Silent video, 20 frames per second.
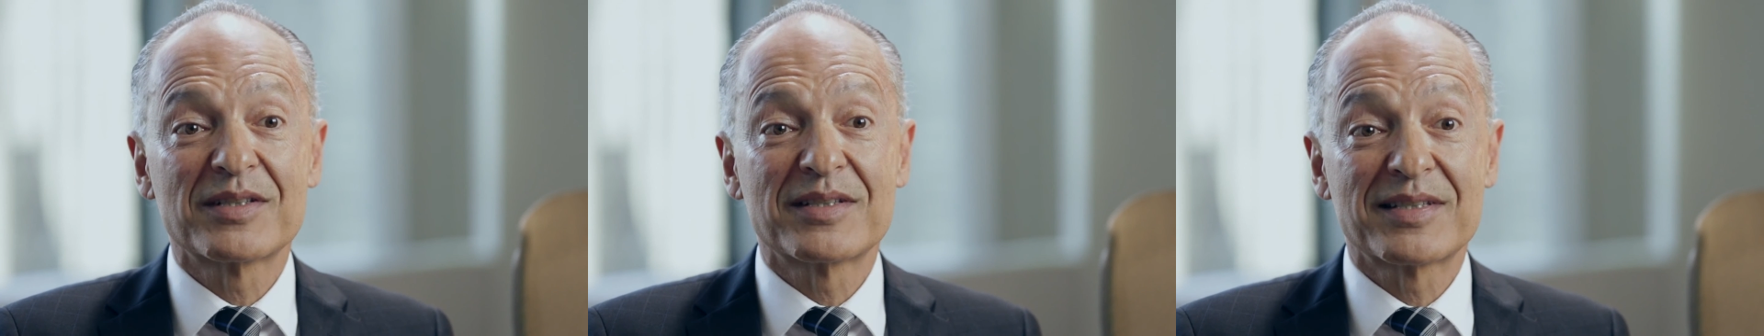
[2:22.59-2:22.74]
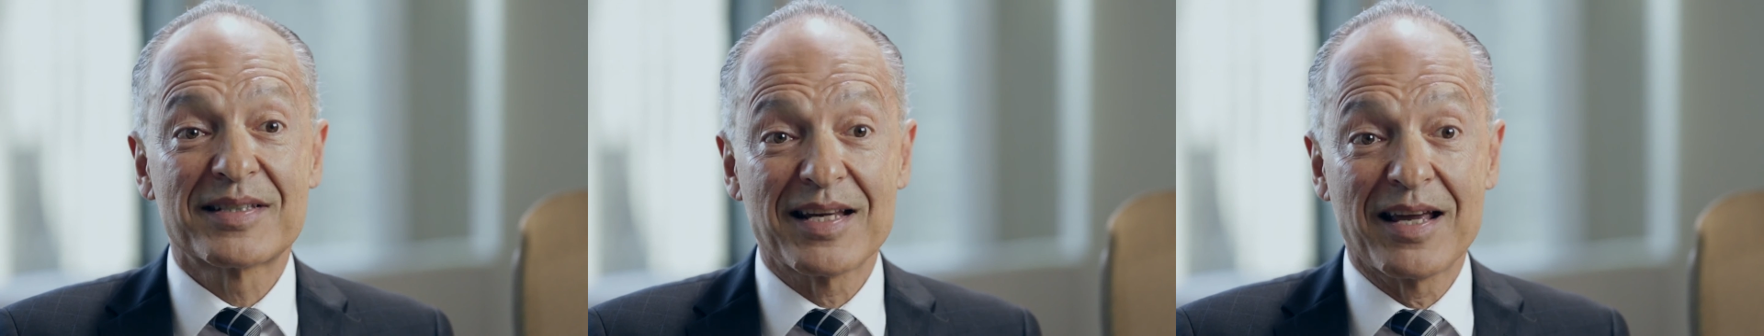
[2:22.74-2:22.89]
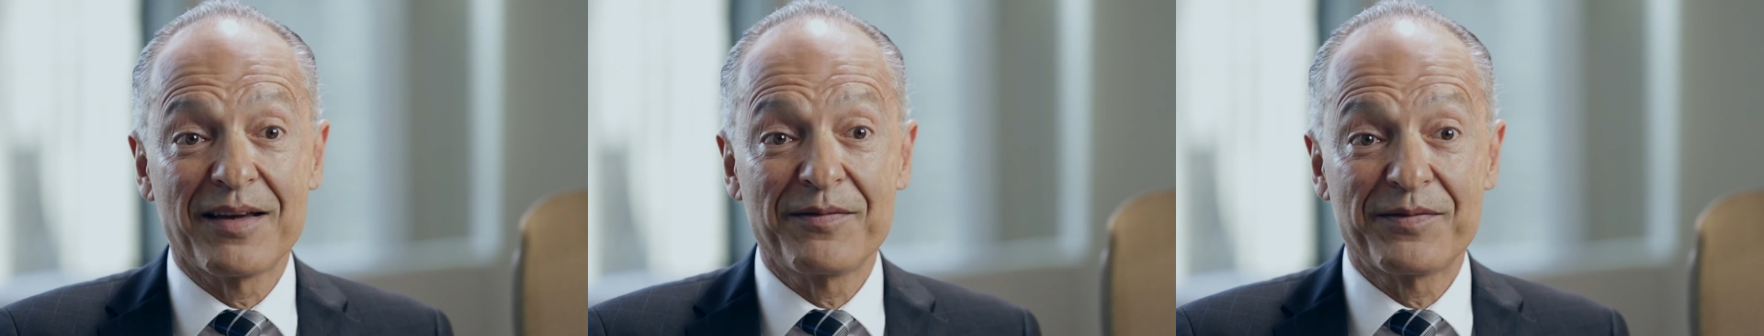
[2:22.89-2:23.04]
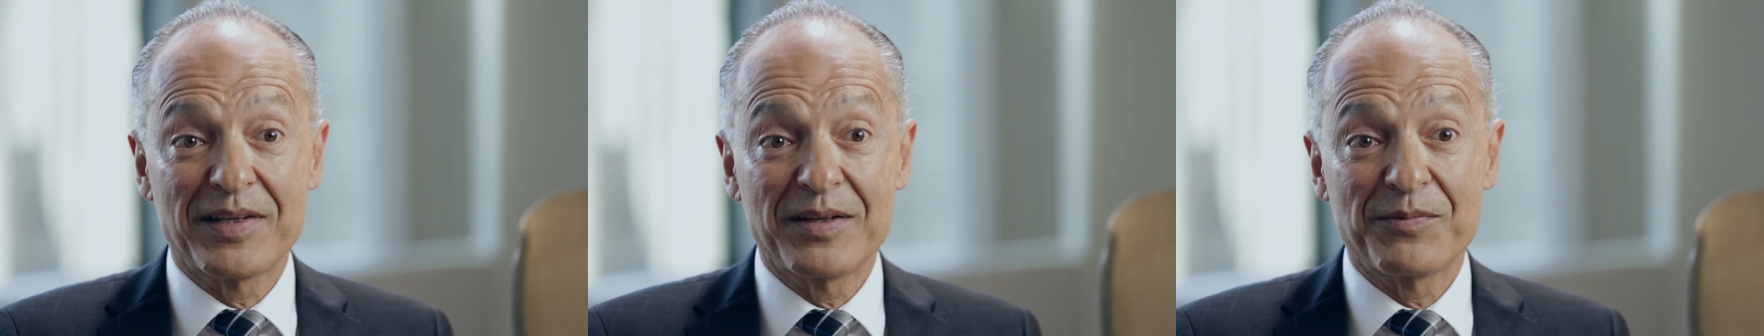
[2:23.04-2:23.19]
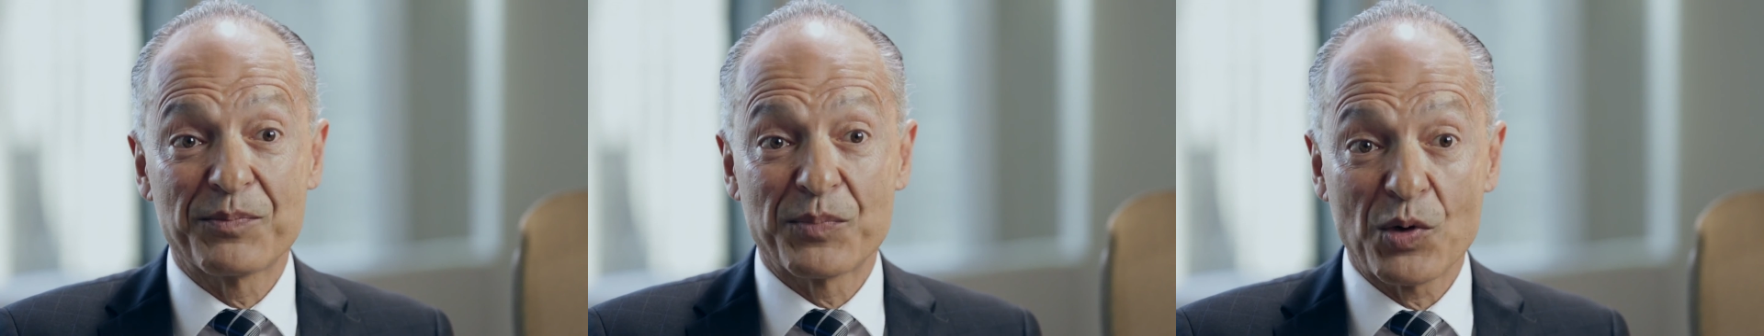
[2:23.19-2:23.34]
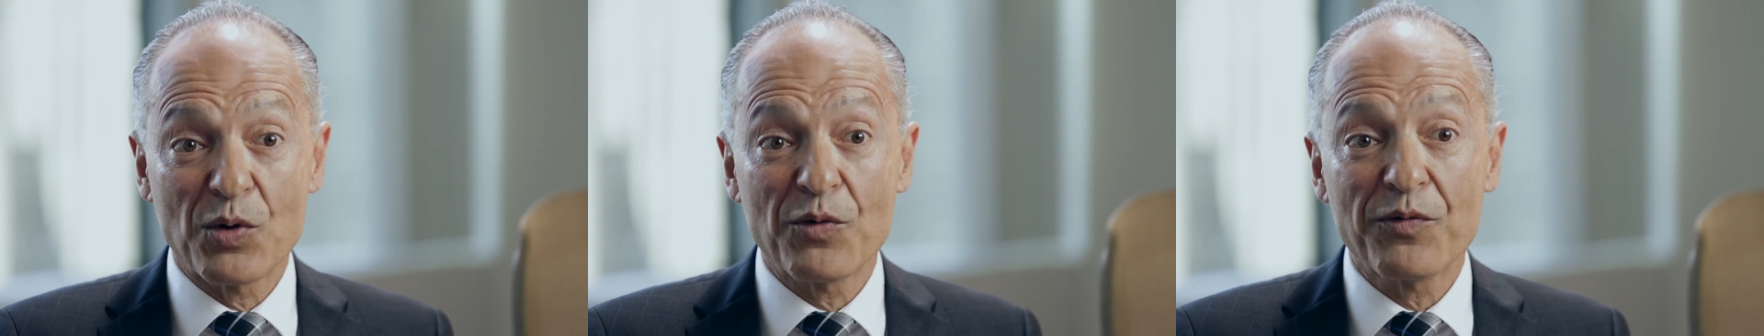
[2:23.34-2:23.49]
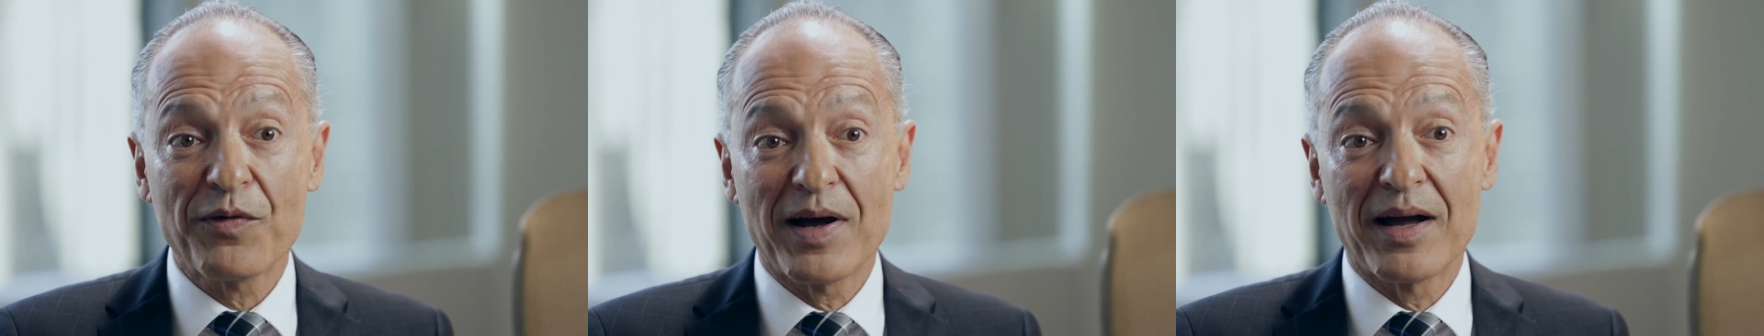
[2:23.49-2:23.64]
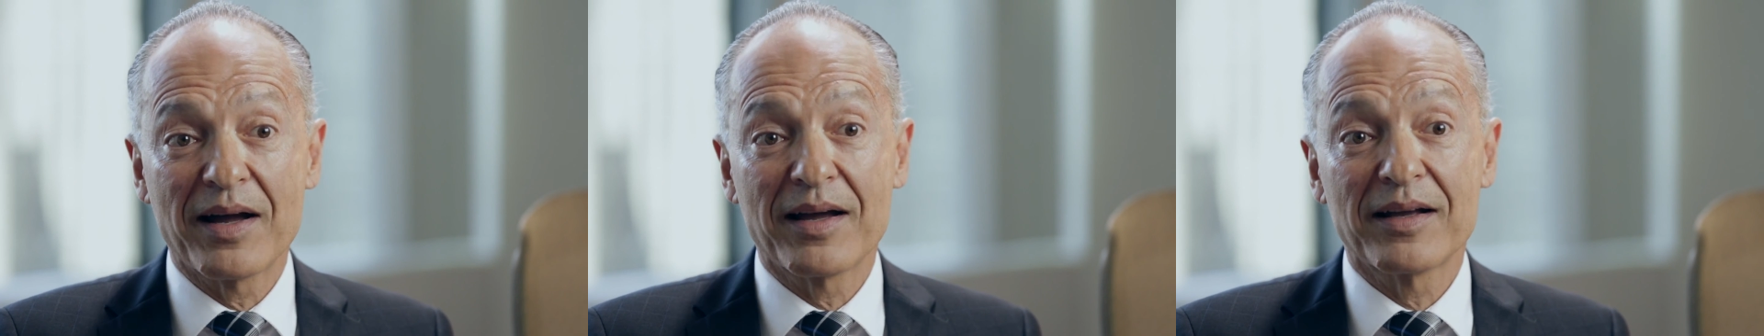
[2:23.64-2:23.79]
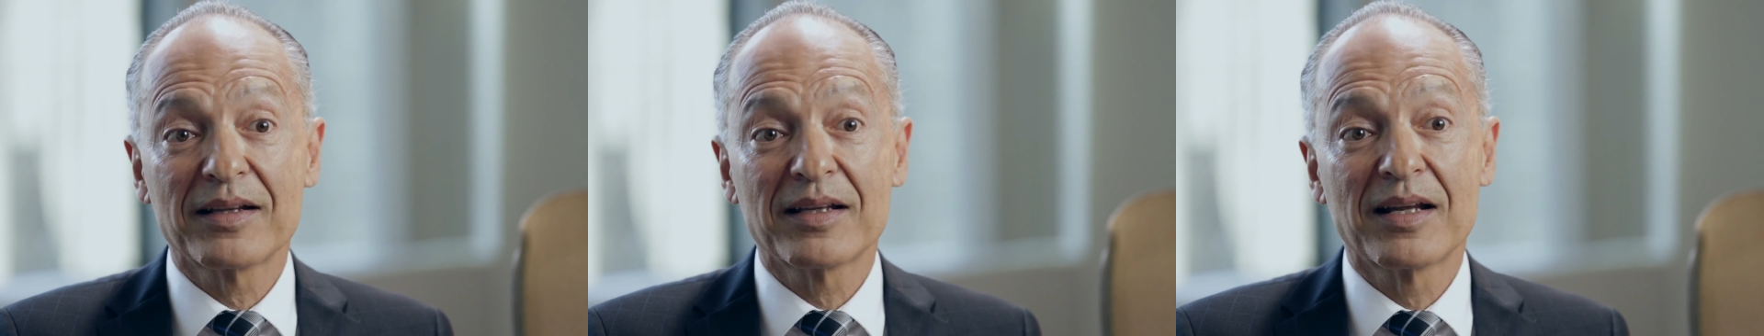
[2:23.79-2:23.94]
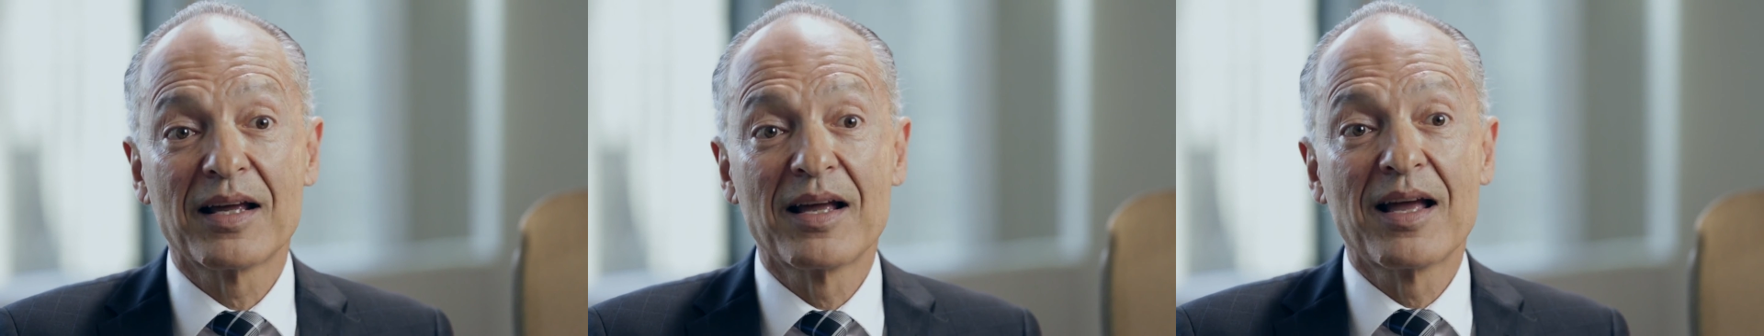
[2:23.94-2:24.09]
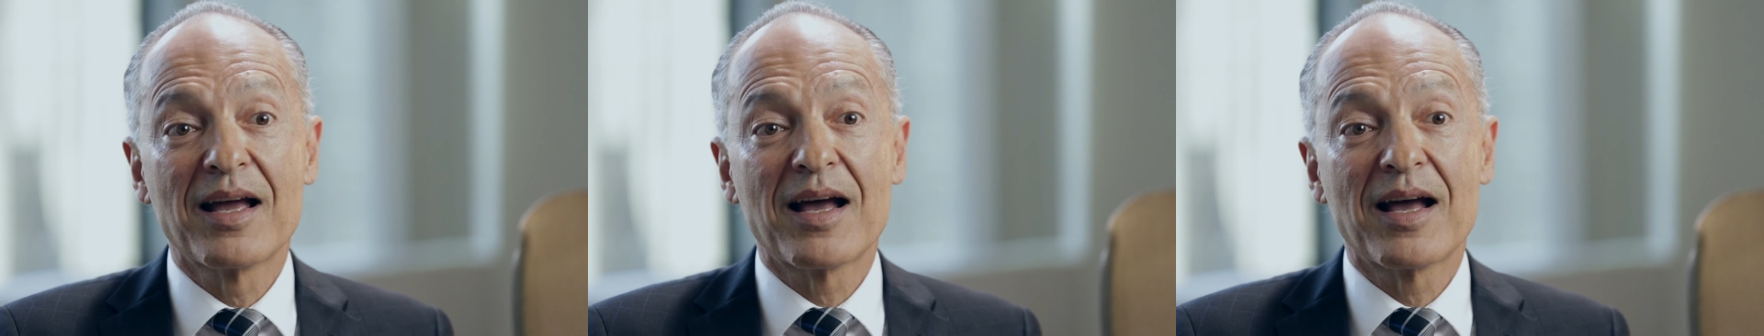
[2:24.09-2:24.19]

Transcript: safety profile